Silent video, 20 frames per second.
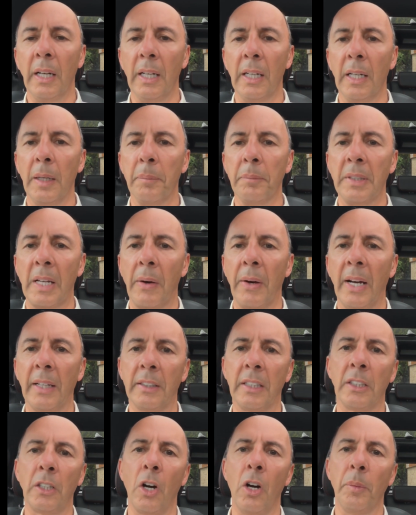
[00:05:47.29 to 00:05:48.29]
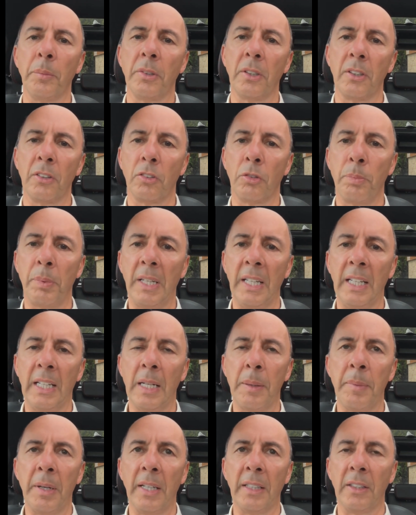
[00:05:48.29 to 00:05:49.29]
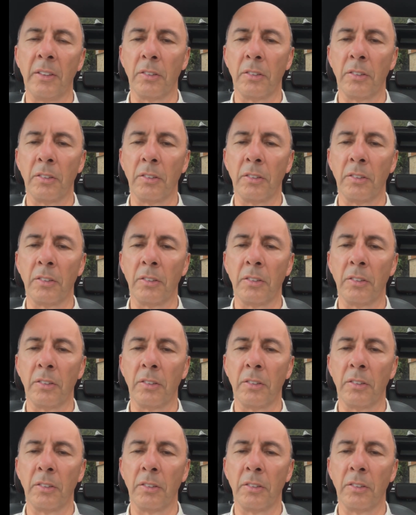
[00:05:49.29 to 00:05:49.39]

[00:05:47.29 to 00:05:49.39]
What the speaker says: Now, had they got up to the speed limit,